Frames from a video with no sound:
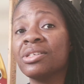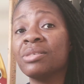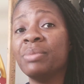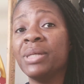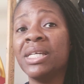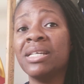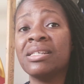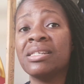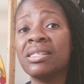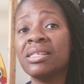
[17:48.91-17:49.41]

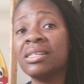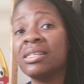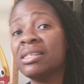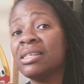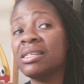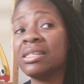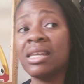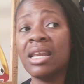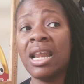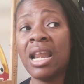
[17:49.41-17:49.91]
Because this
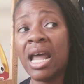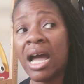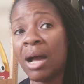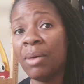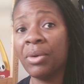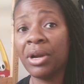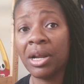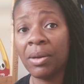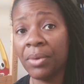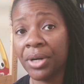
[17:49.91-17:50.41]
is not
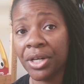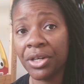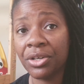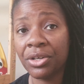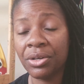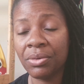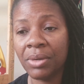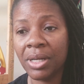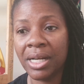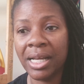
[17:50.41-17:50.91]
what I want to
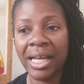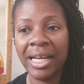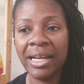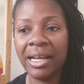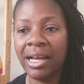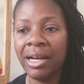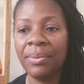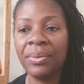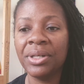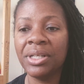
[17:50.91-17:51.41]
do. And I
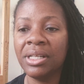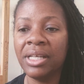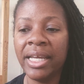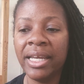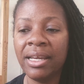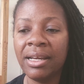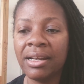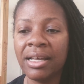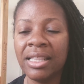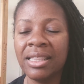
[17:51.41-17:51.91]

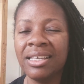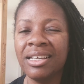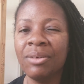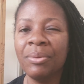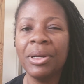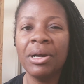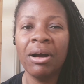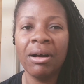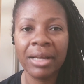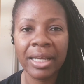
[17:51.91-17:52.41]
relate. I think we
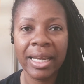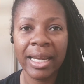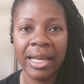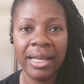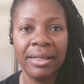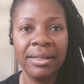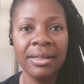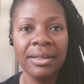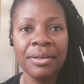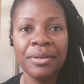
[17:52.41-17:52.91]
all
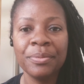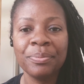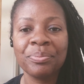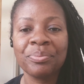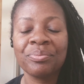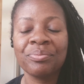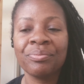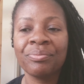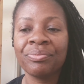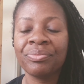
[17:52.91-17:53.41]
can.
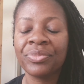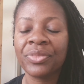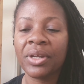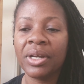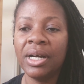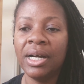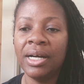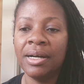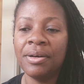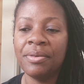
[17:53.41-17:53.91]

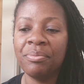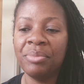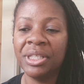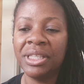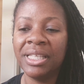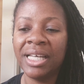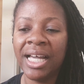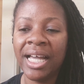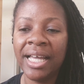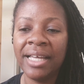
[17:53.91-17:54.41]
But
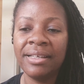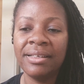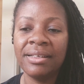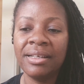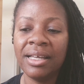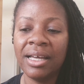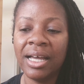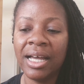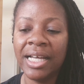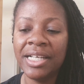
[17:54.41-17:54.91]
that,
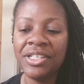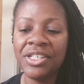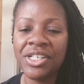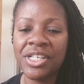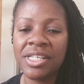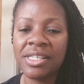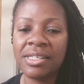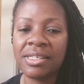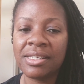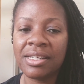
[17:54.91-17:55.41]
I
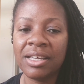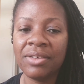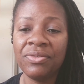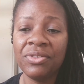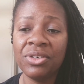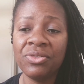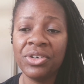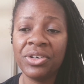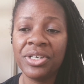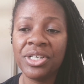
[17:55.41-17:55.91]
feel
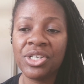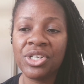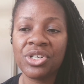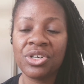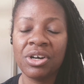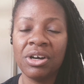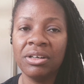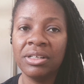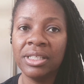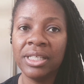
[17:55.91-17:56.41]
very
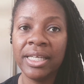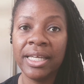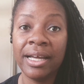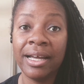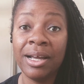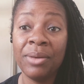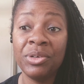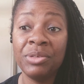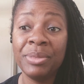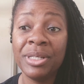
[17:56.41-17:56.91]
strongly,
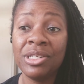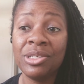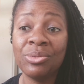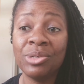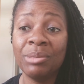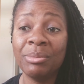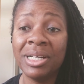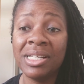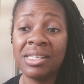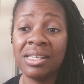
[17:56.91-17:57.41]
I would be doing
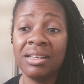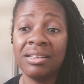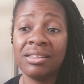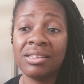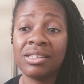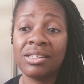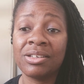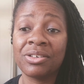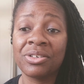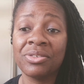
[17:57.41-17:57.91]
my son a
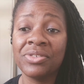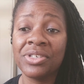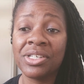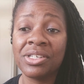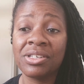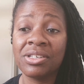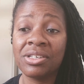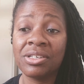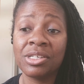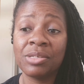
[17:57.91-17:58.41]
disservice
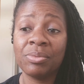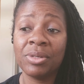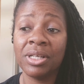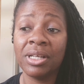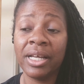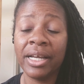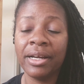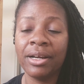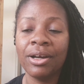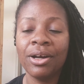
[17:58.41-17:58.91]
to just be
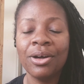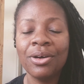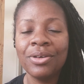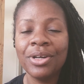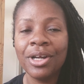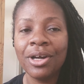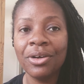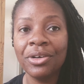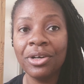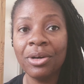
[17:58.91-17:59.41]
like, oh
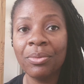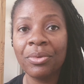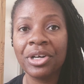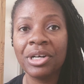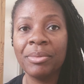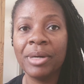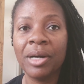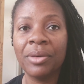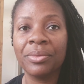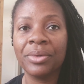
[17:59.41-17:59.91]
no, don't worry
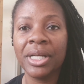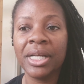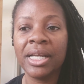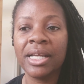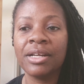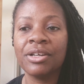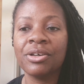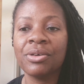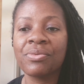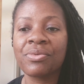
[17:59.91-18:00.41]
about reading.
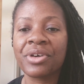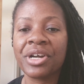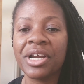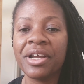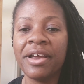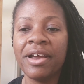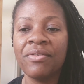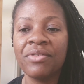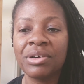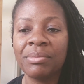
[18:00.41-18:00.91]
Don't worry
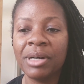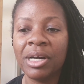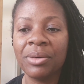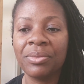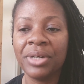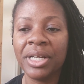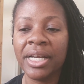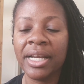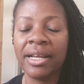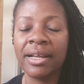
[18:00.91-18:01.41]
ever about
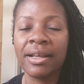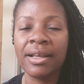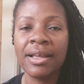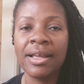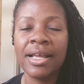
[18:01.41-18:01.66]
reading.